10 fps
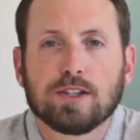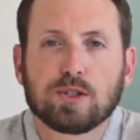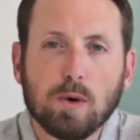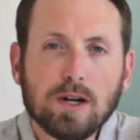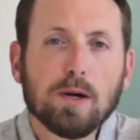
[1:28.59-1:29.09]

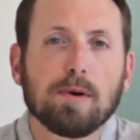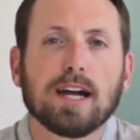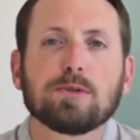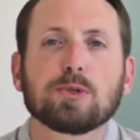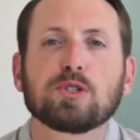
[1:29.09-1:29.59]
So welcome
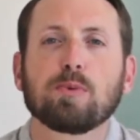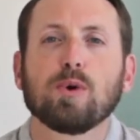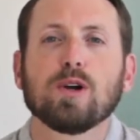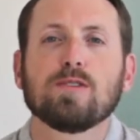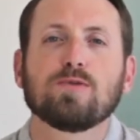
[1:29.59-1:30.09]
back to
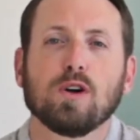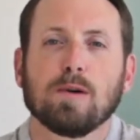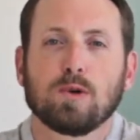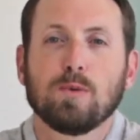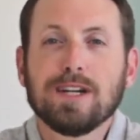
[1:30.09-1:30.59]
Explore
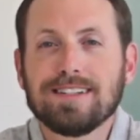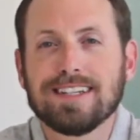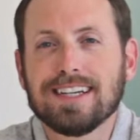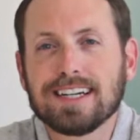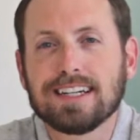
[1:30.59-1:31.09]
Informed, where we
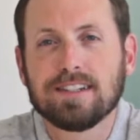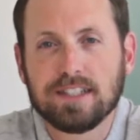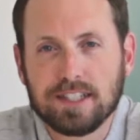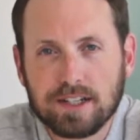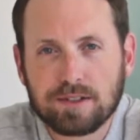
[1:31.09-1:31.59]
dig into the
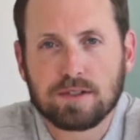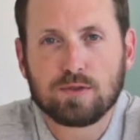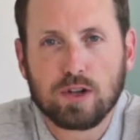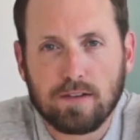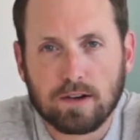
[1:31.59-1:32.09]
details of
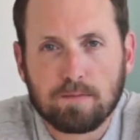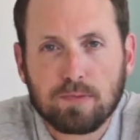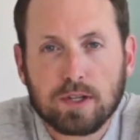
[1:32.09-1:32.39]
travel.